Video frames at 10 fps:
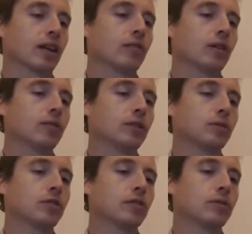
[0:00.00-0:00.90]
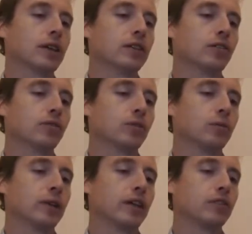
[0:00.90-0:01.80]
However, it was Lorraine's
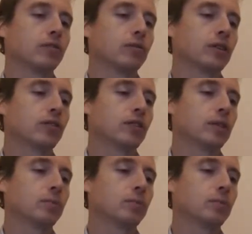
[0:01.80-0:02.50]
forebears who originally